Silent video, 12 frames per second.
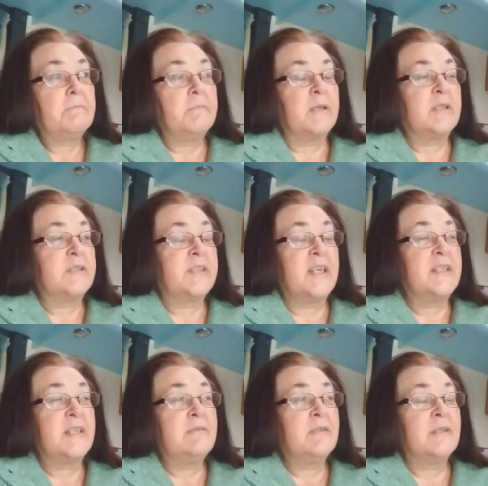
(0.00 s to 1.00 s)
because they
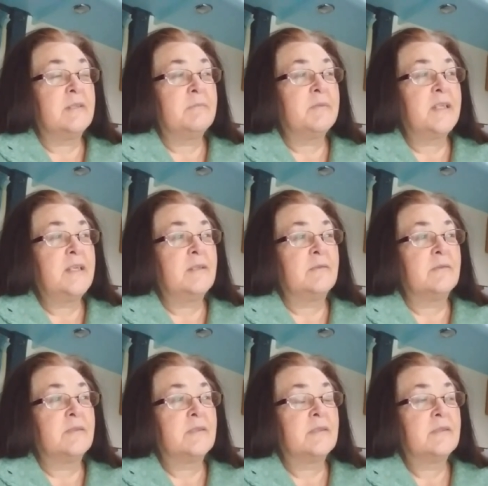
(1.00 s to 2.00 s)
don't know
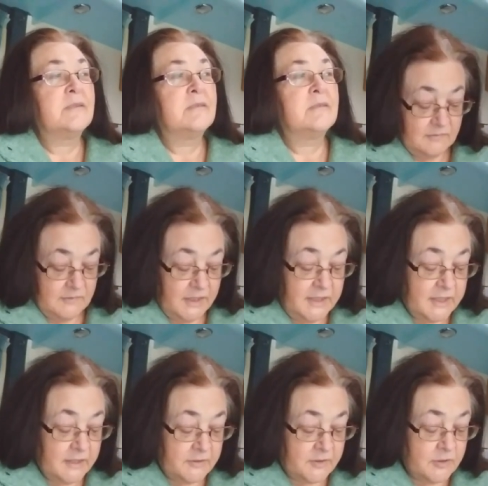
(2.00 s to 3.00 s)
themselves.
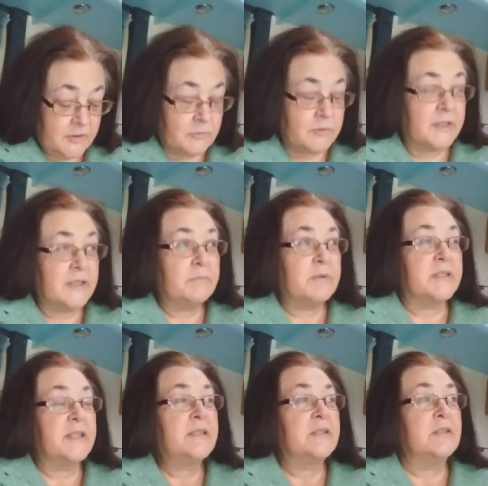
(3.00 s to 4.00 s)
Ego is good when it
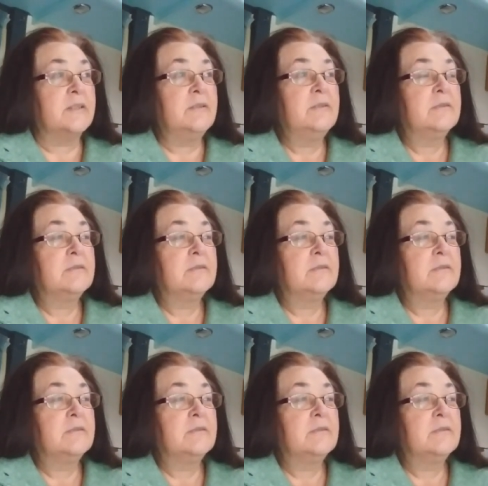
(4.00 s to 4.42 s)
protects you.